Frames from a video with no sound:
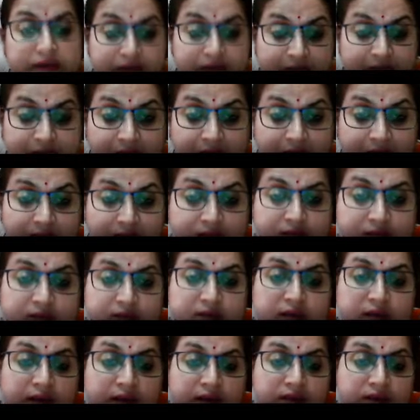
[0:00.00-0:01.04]
terrorist
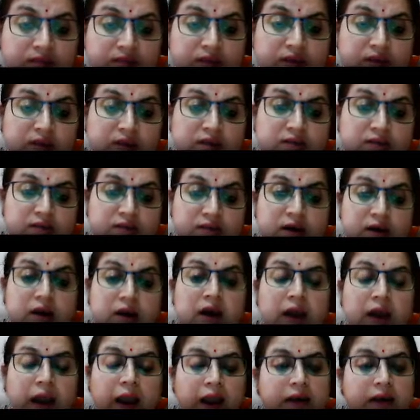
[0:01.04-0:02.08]
activities,
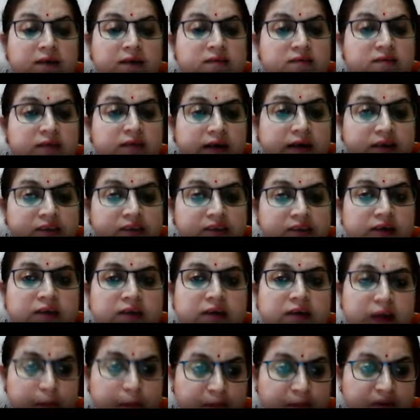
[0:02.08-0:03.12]
and structural
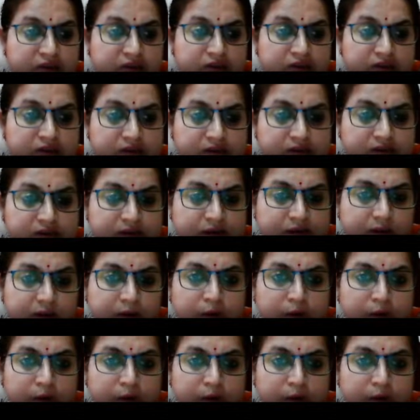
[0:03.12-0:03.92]
damages.